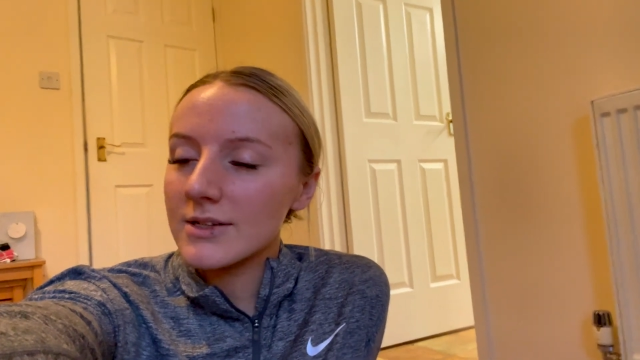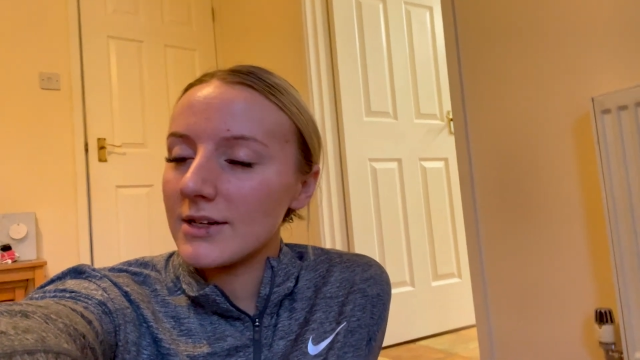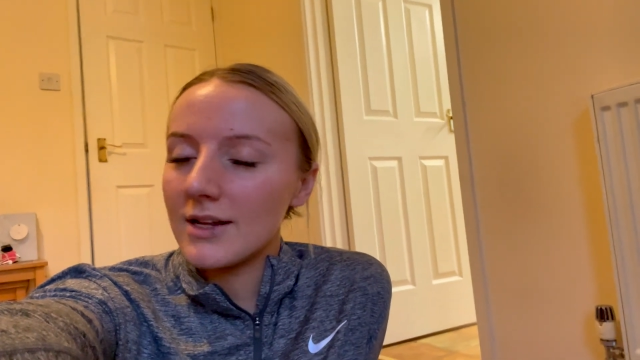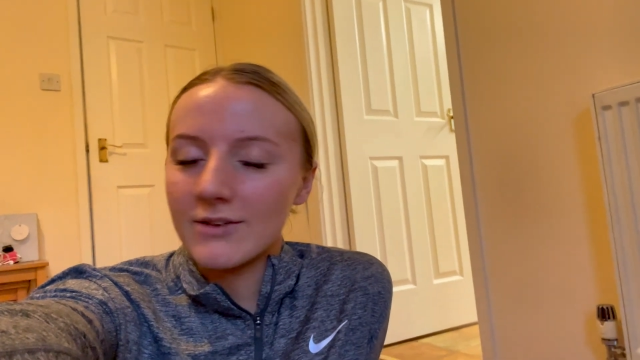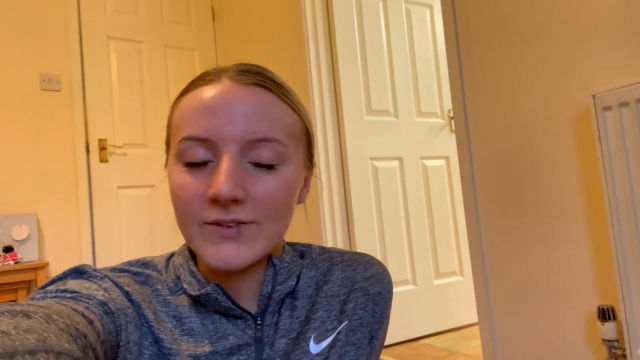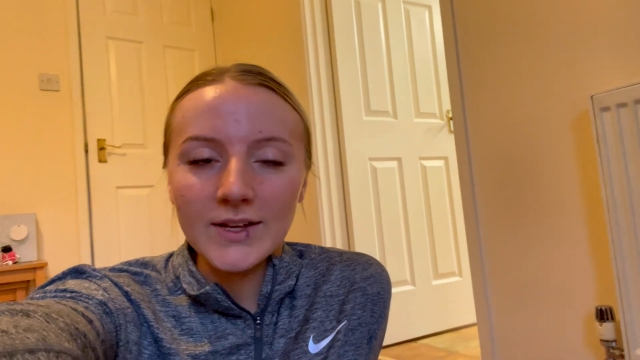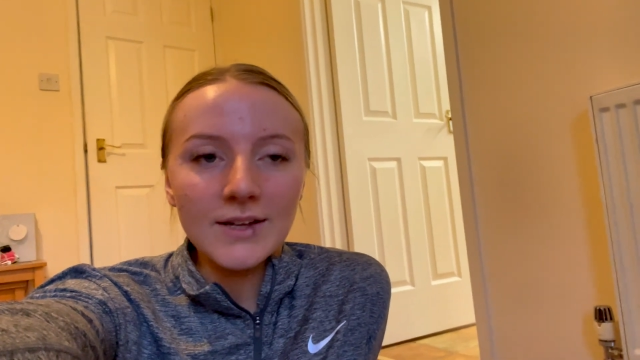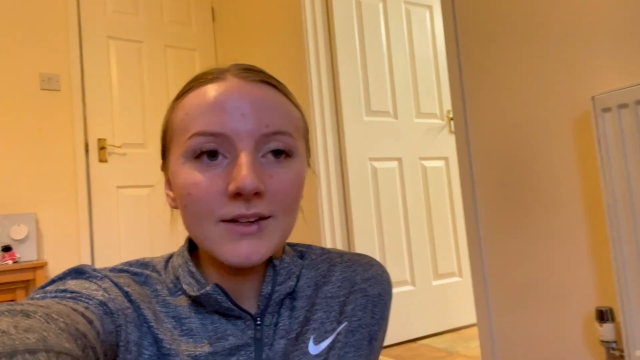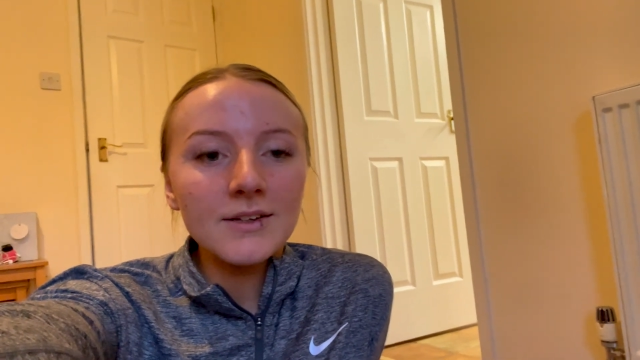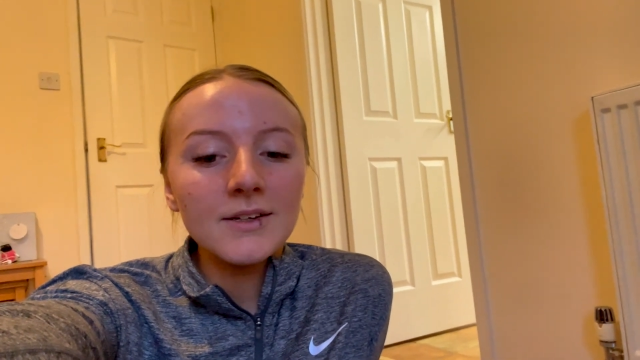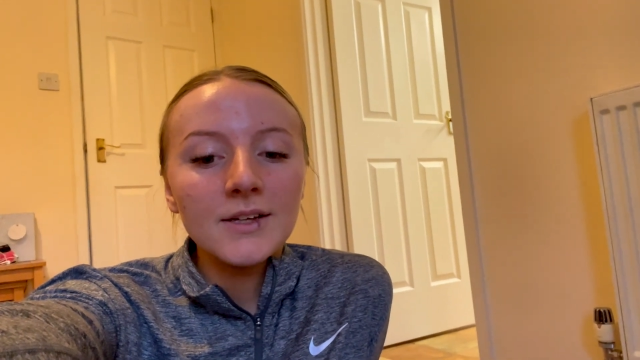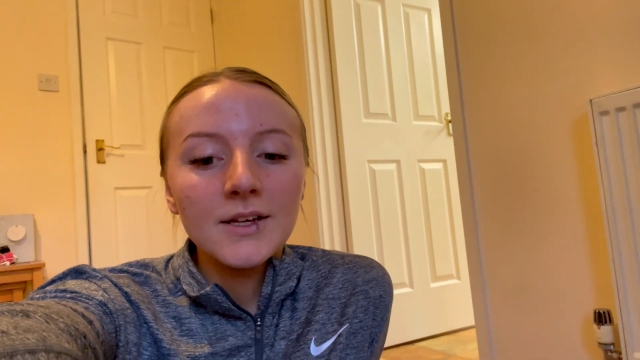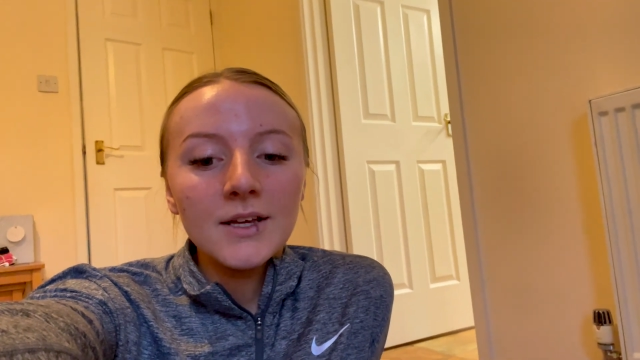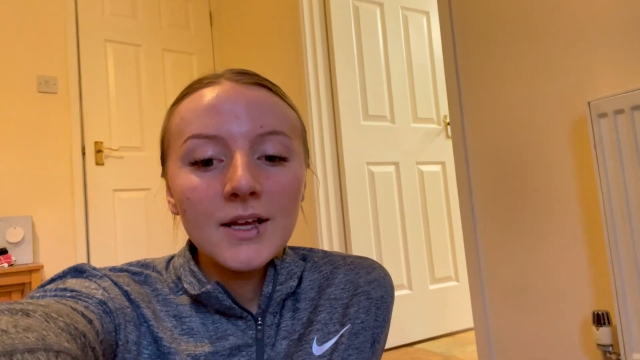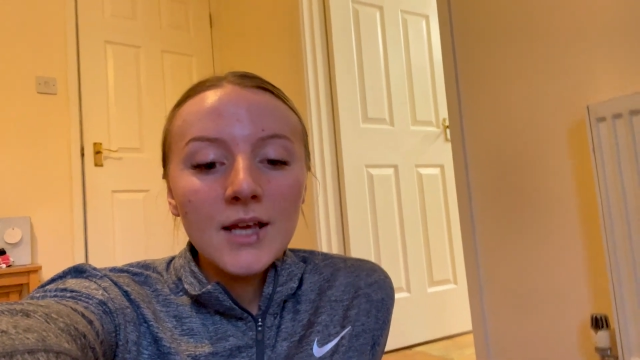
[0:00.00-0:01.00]
love it.
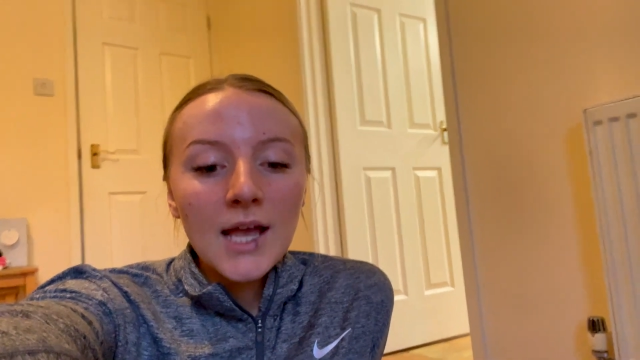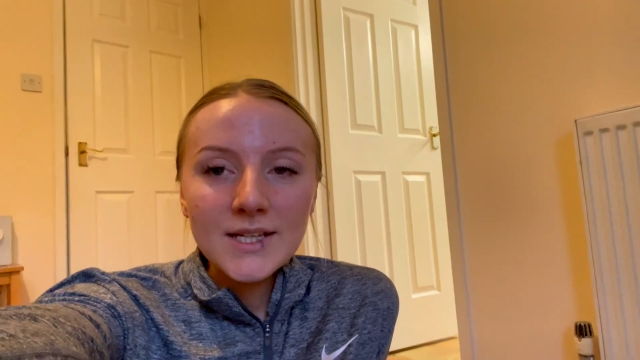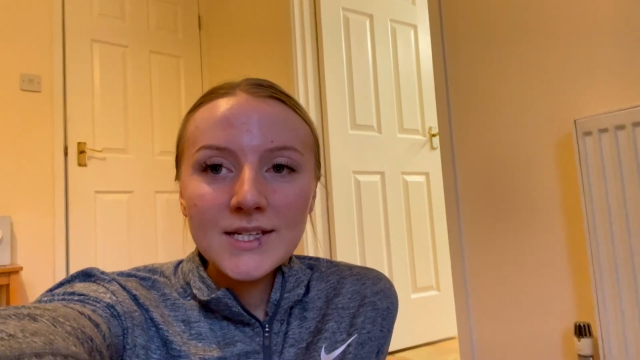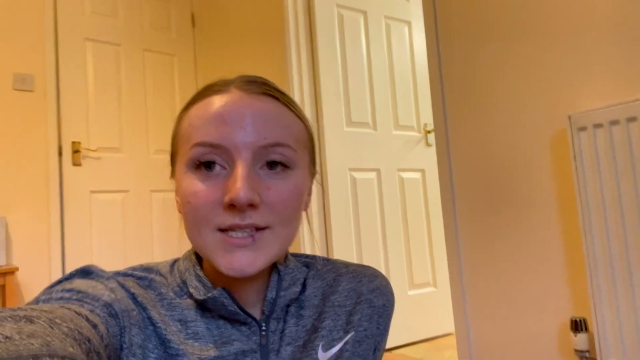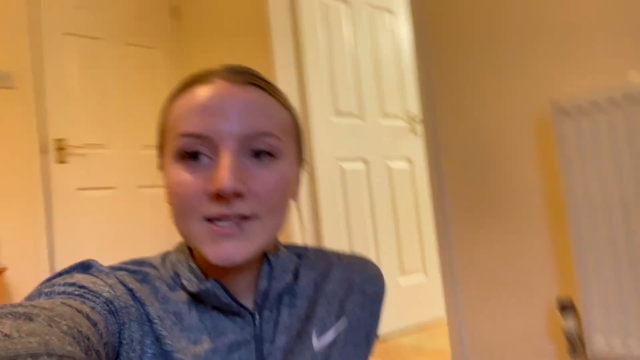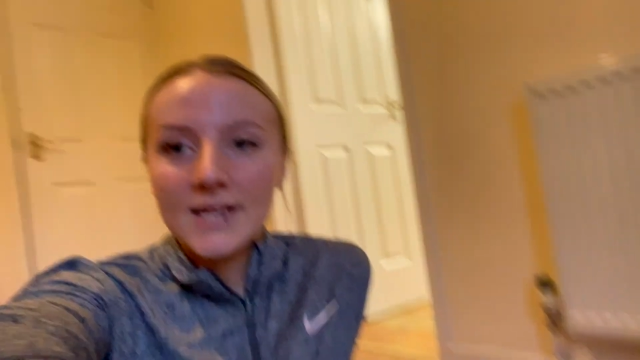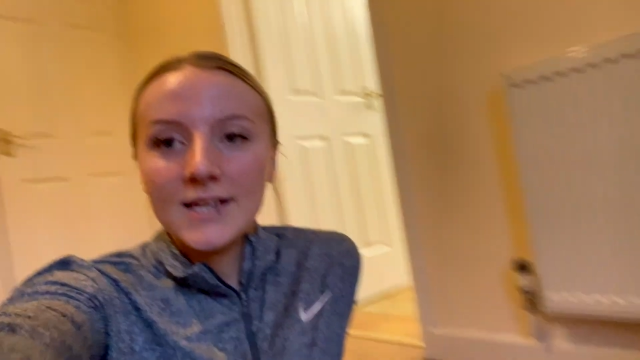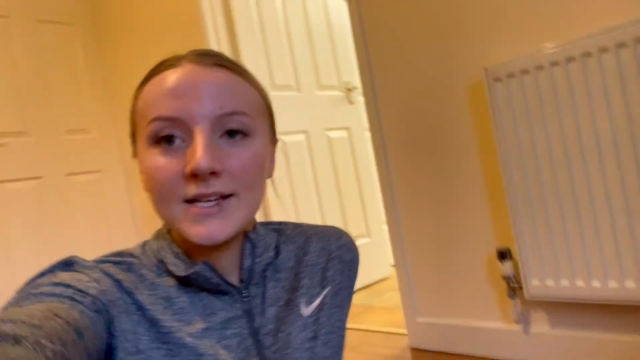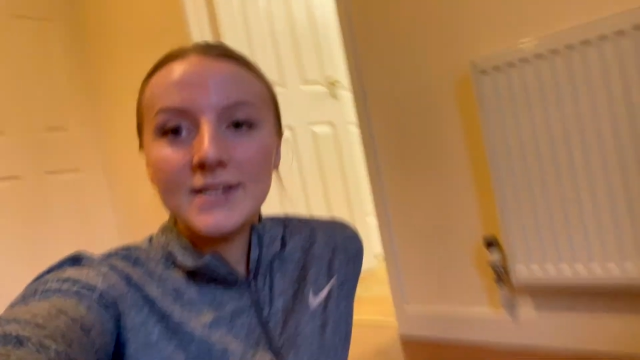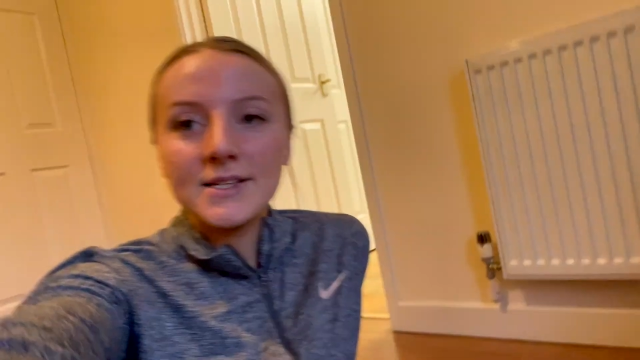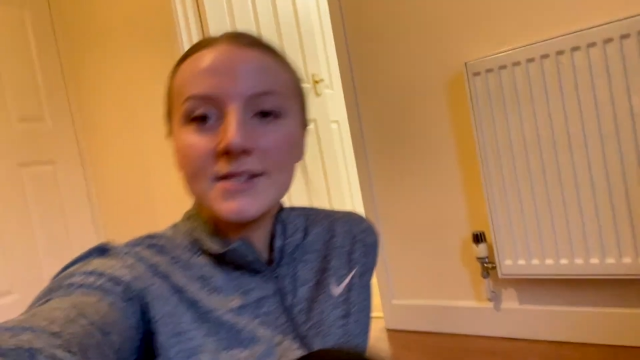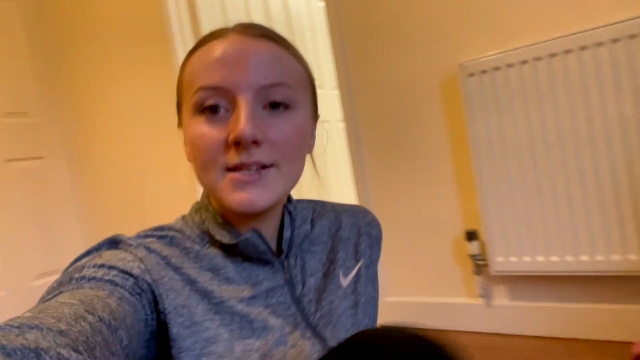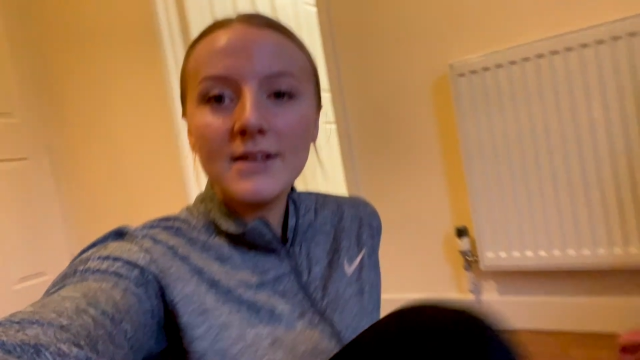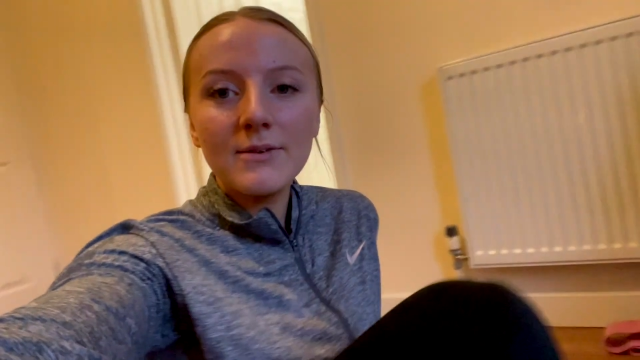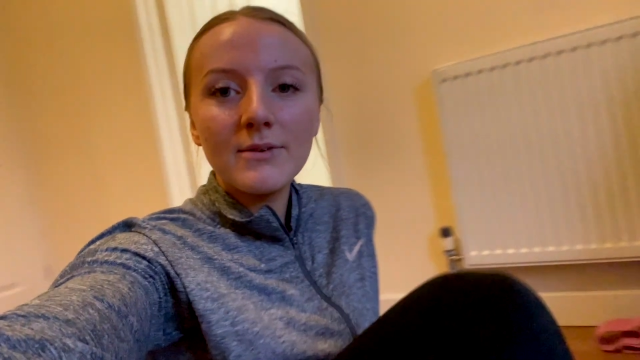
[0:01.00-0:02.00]
Today's